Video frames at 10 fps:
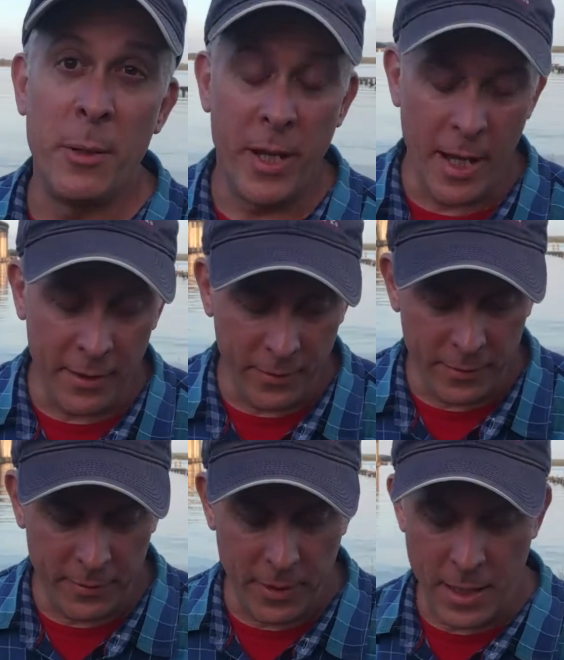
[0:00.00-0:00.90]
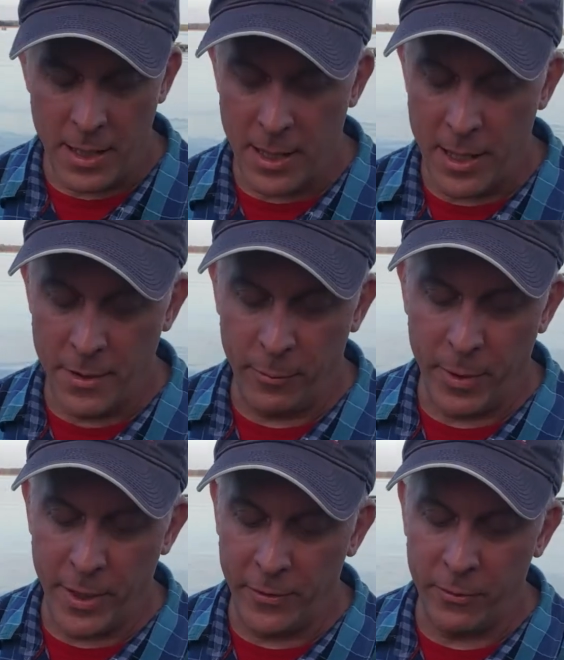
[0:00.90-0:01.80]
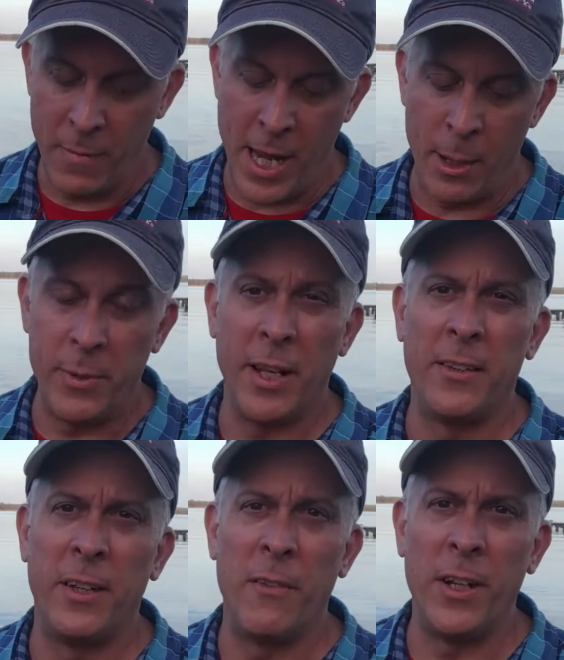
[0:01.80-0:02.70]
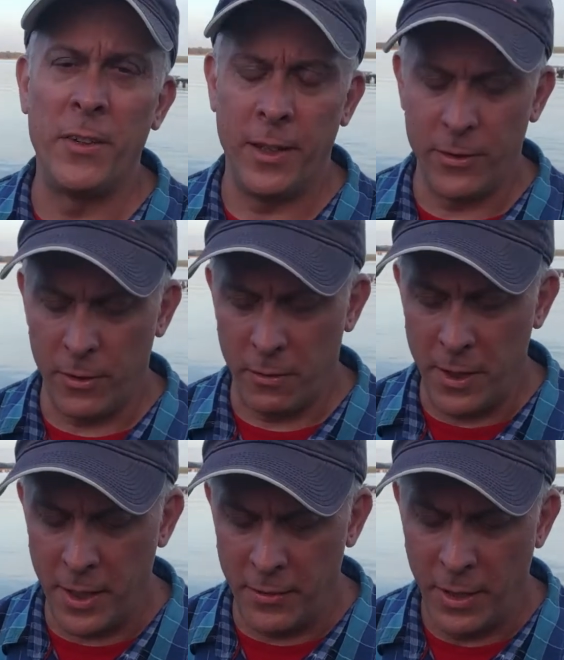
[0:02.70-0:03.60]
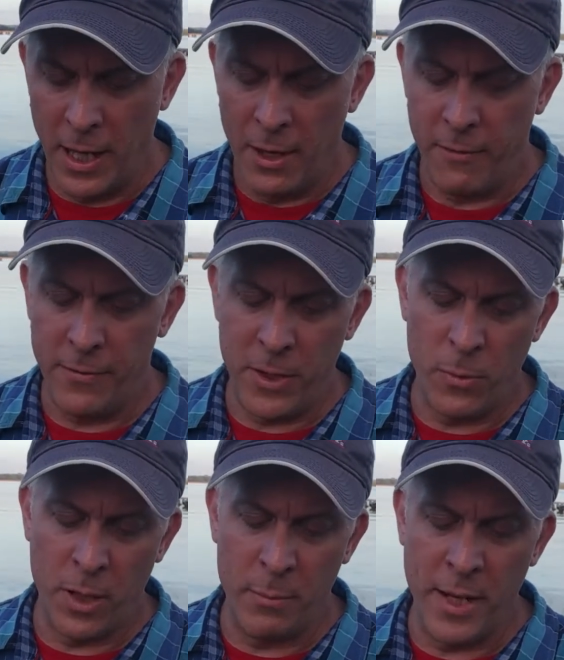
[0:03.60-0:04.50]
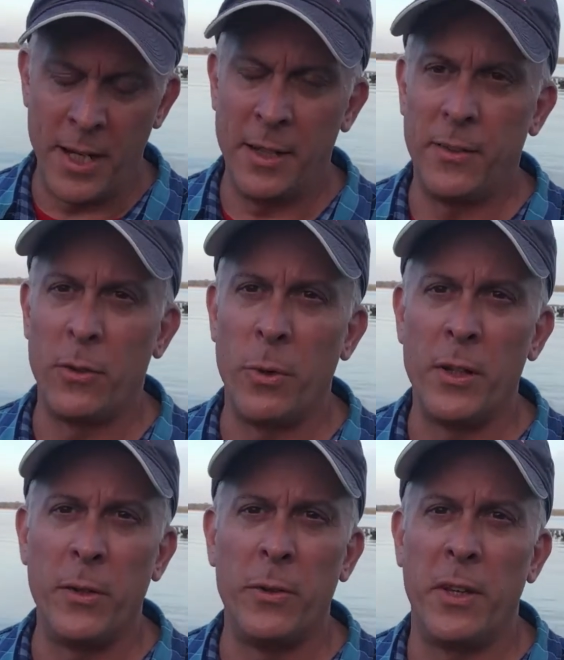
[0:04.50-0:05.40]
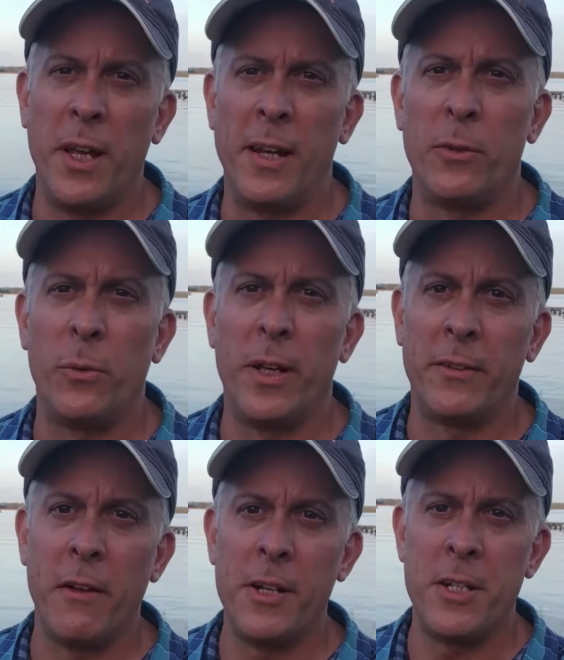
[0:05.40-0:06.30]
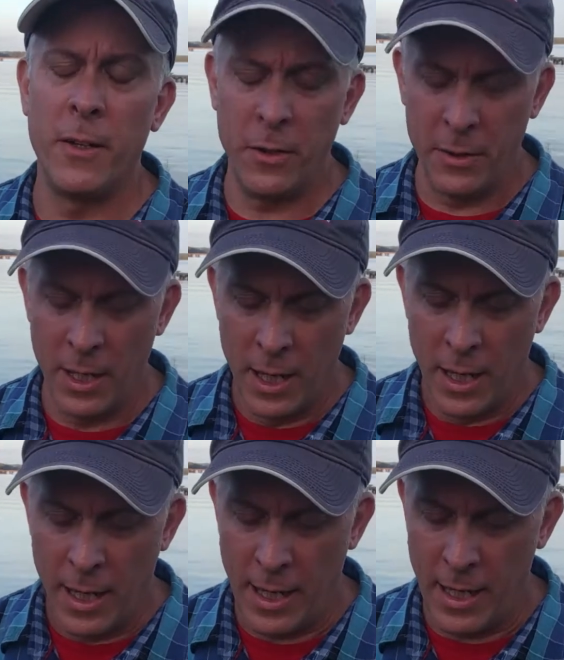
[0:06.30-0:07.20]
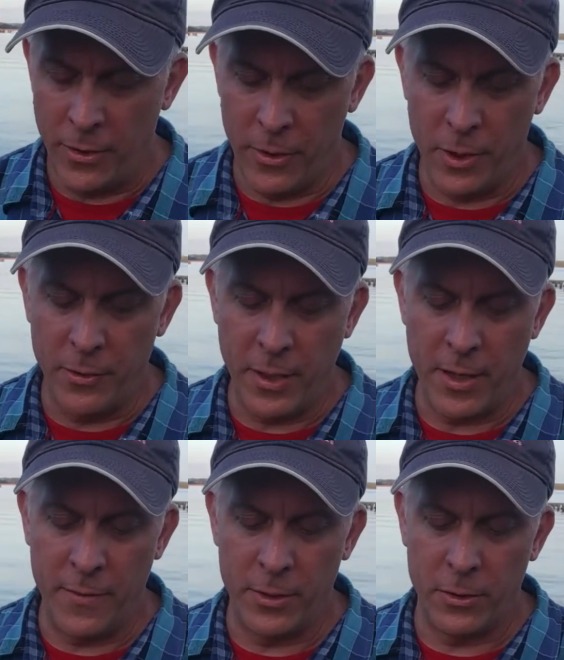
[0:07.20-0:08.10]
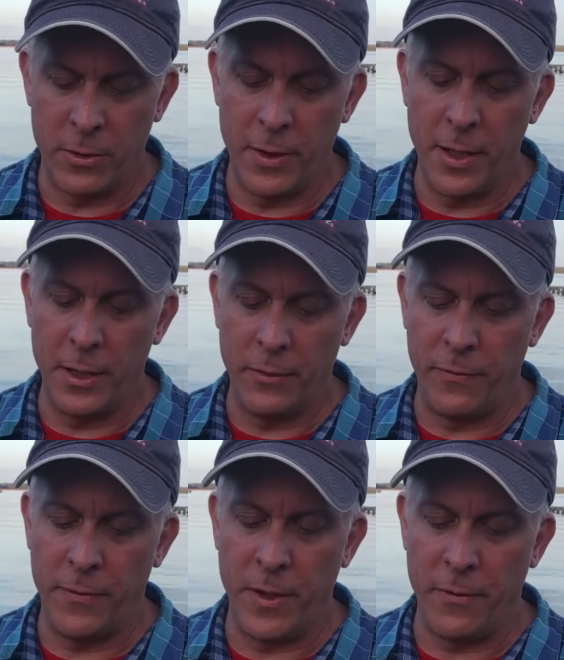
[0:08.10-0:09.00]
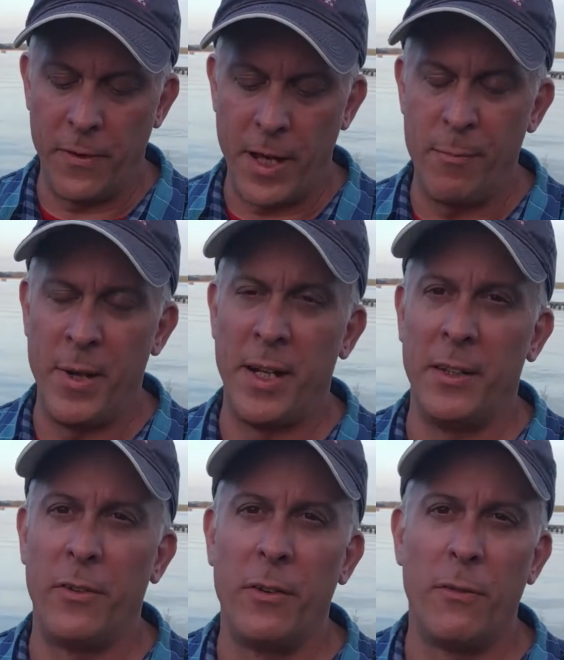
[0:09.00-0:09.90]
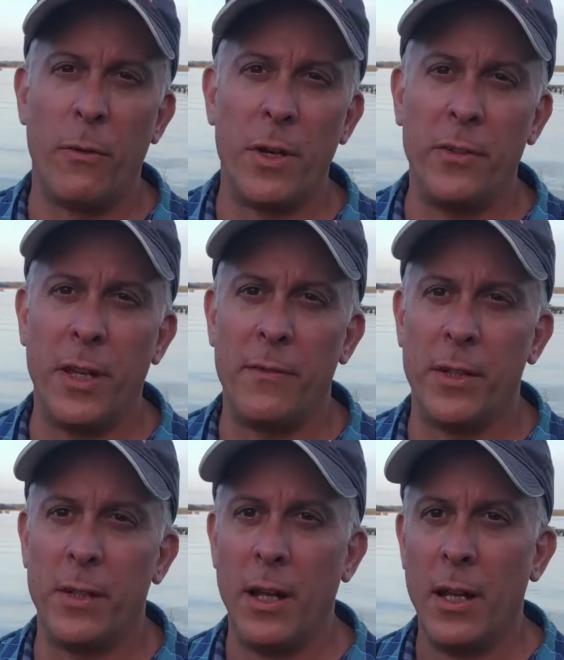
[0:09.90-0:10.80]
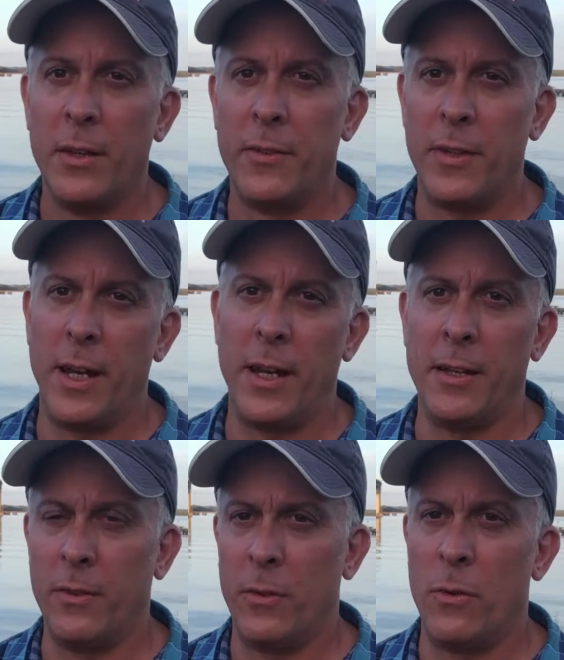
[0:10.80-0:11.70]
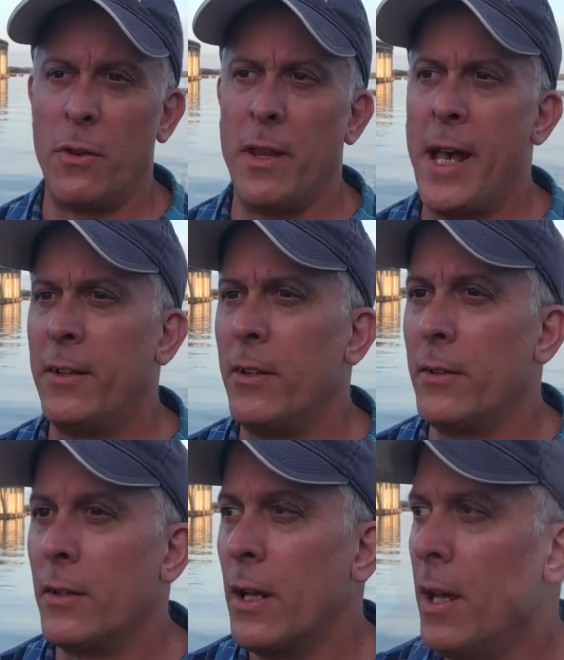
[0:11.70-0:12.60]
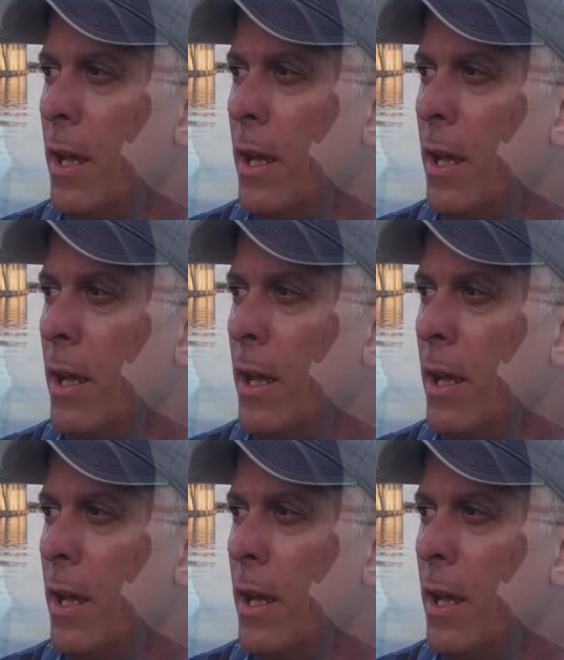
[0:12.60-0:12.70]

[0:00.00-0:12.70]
GPS, this place is mapped at 76 degrees, 51 minutes, 22 seconds west longitude, and 37 degrees, 55 minutes, 47 seconds north latitude.